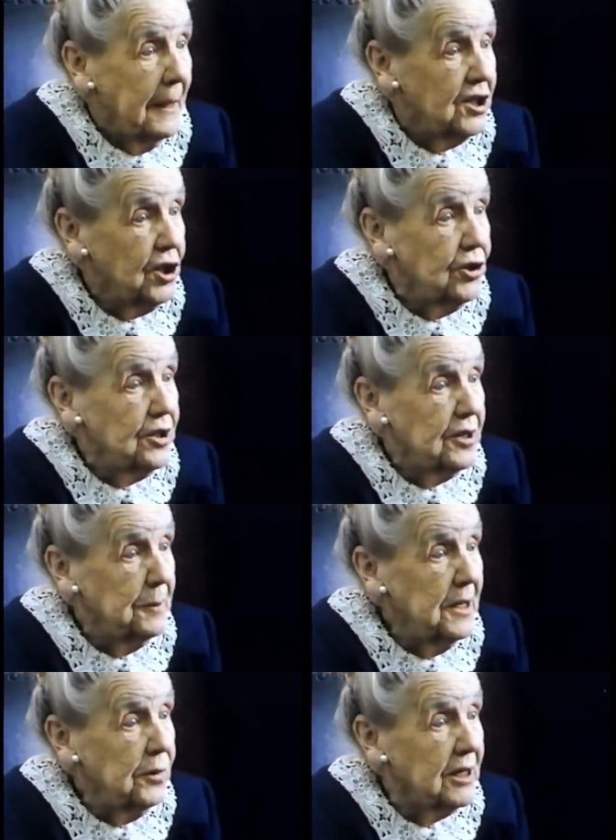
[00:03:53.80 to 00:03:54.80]
Joseph
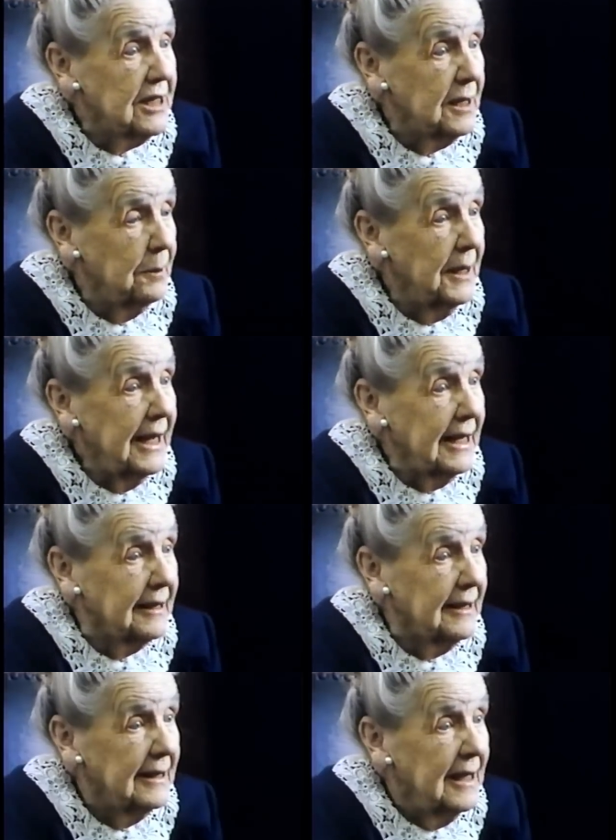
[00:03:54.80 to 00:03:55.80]
Smith wasn't a
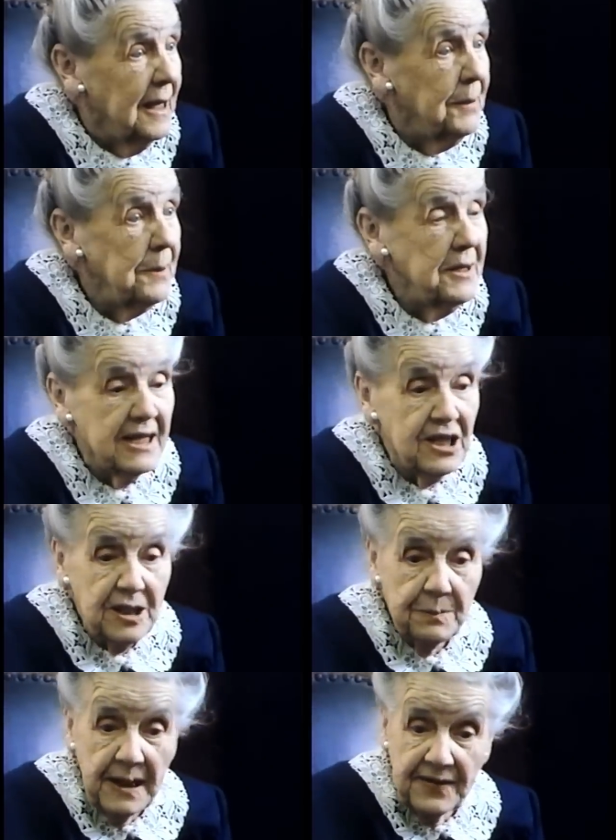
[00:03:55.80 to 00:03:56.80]
man. Maybe they
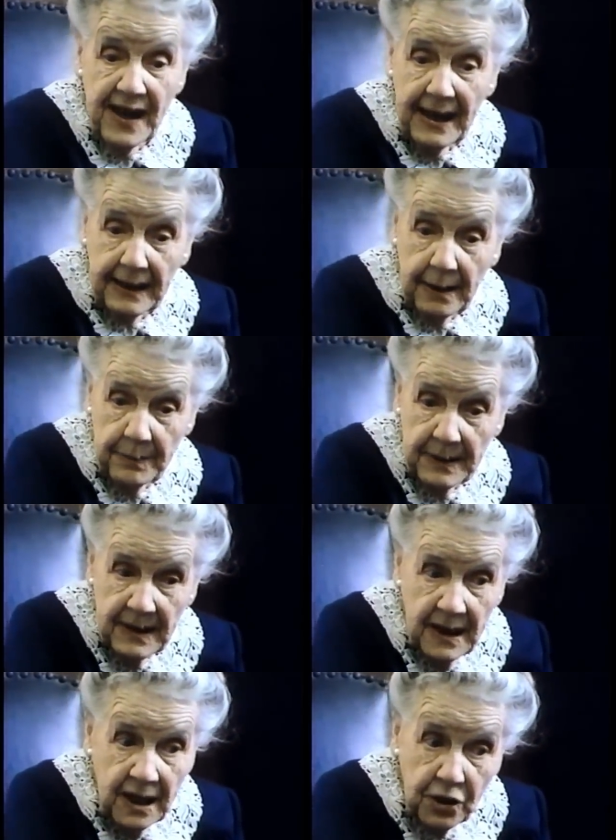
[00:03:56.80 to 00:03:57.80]
just made that up.
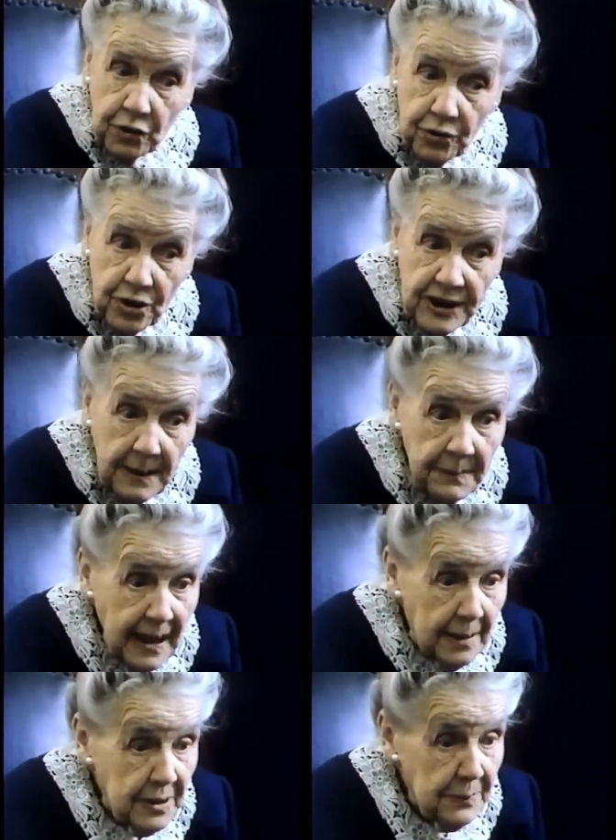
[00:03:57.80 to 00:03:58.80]
You know, there's
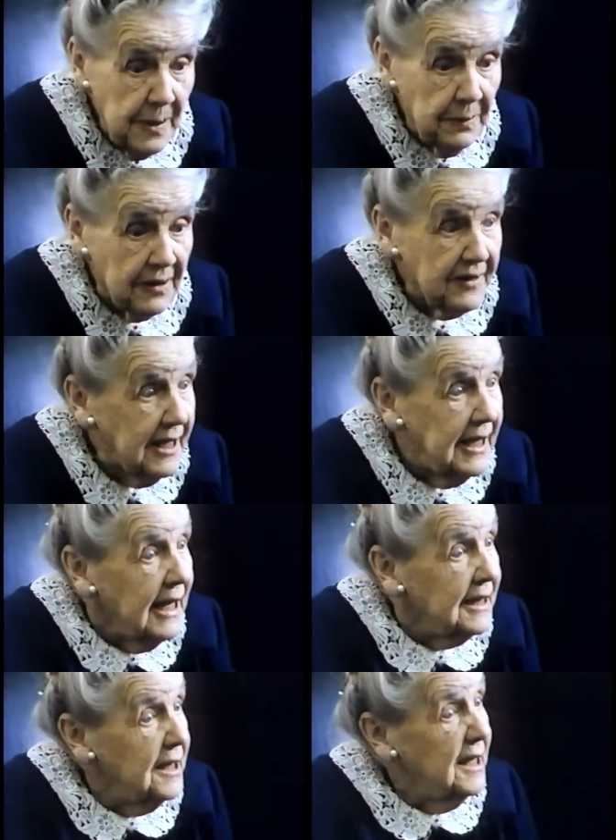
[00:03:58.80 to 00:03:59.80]
sometimes people who said,
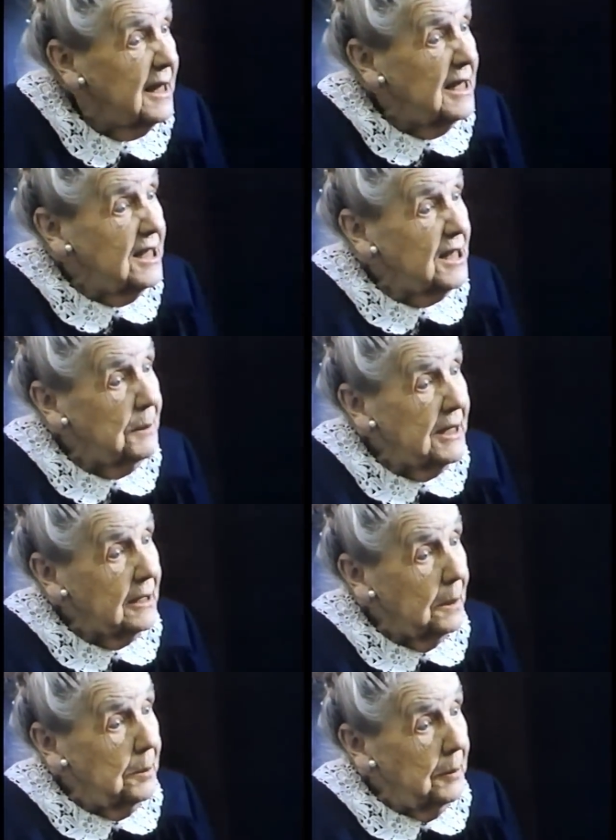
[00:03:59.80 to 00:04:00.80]
did they just make
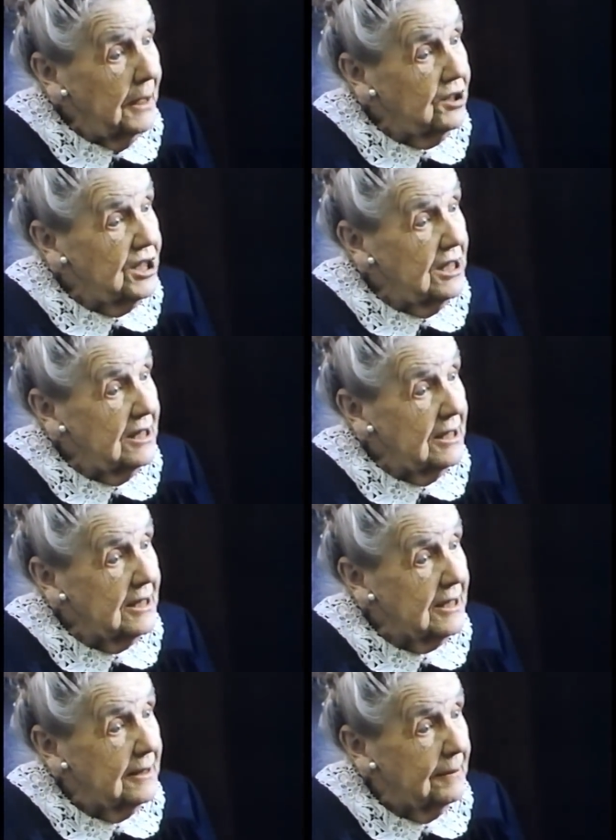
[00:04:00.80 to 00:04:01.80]
it up about
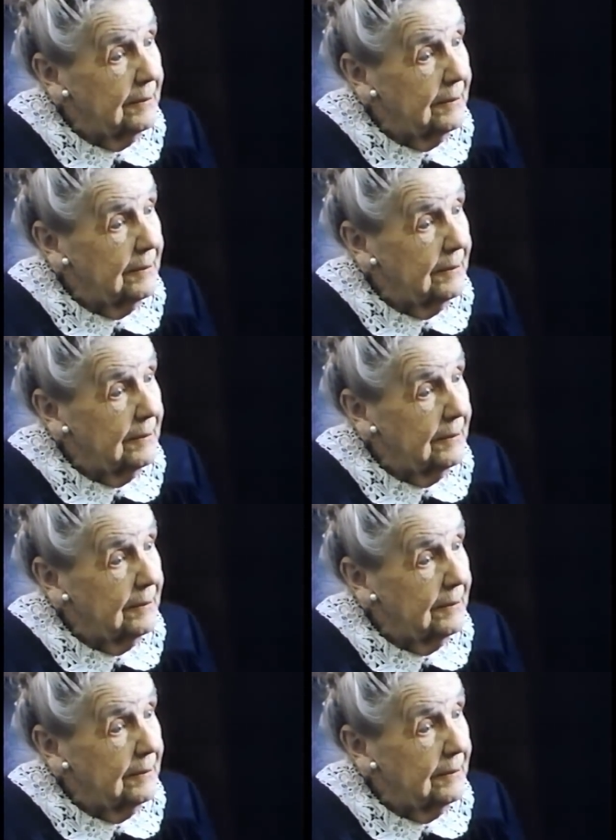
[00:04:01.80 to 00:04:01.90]
Jesus?